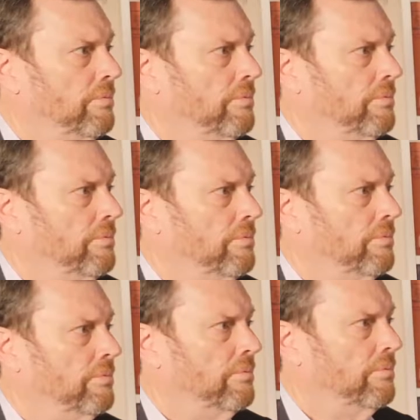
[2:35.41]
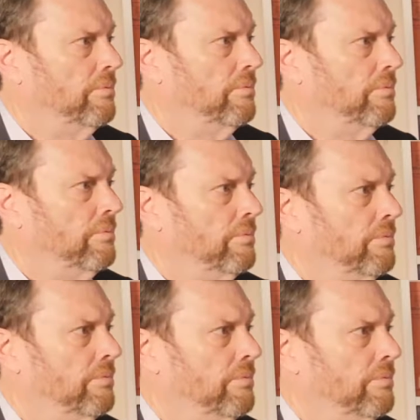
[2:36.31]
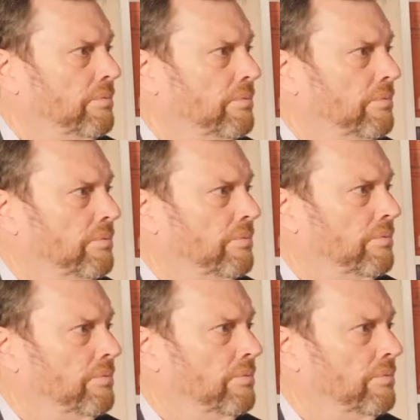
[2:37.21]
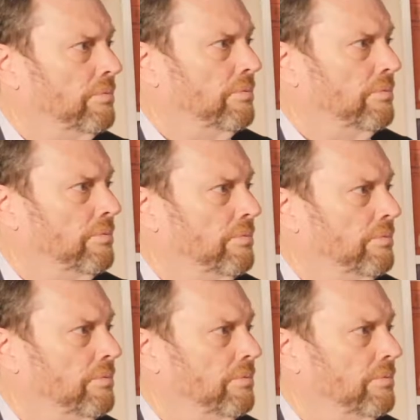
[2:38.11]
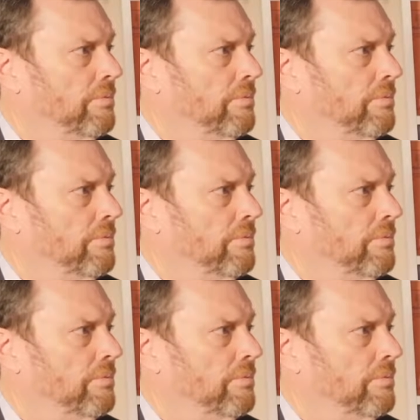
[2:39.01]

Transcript: (not speaking)